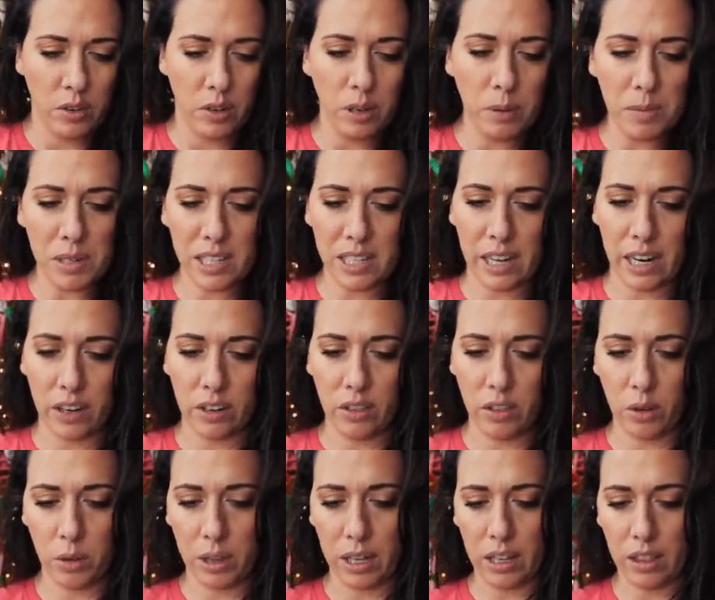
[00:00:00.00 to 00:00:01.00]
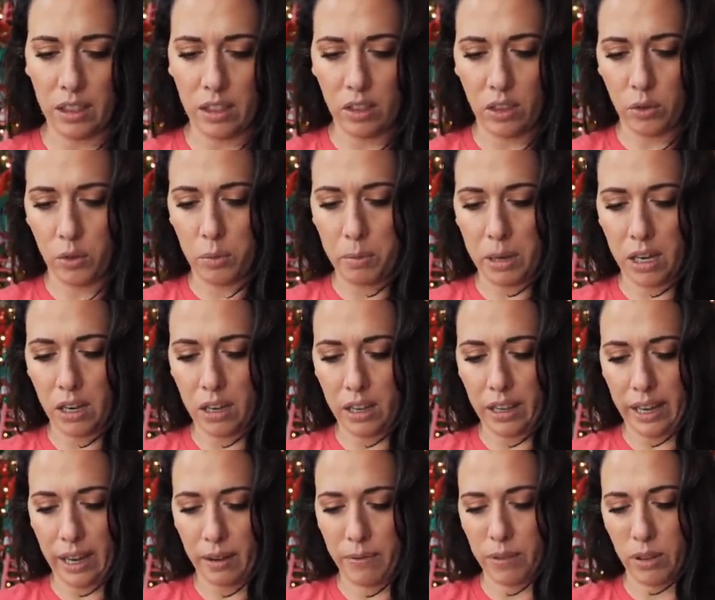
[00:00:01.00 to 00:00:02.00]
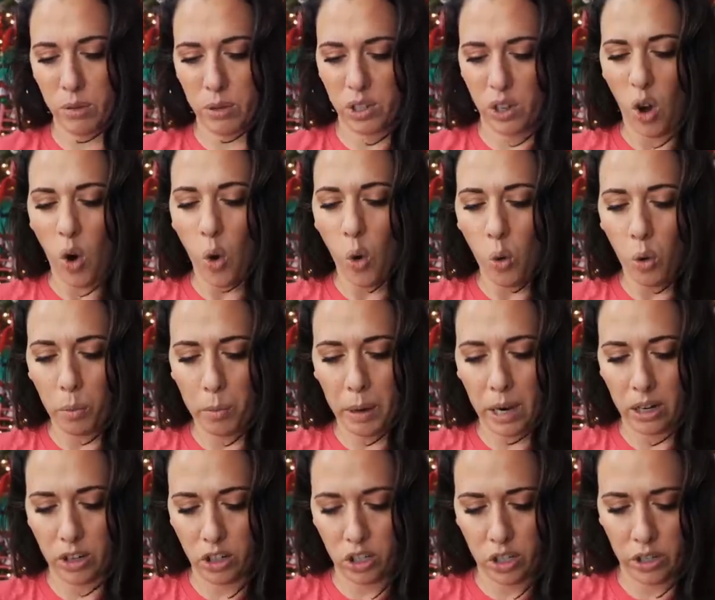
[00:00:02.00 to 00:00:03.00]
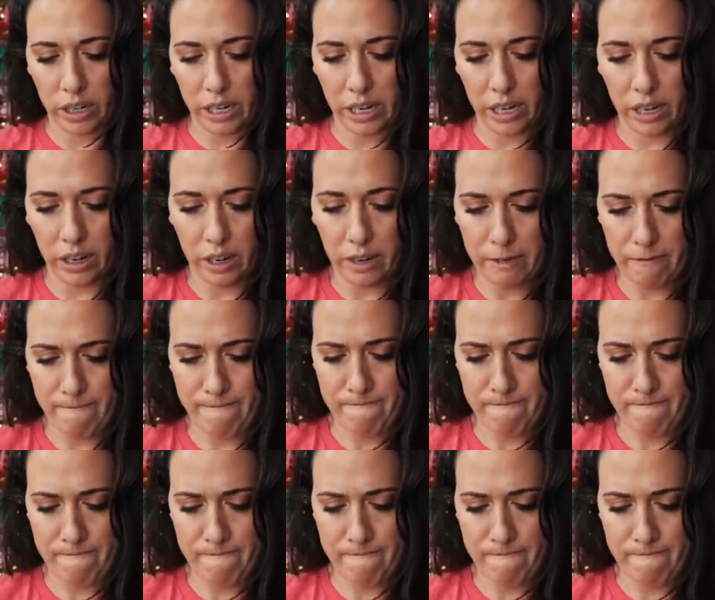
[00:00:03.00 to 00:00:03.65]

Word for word: I'm scared though that there would be, like if there was a hole puncture in here.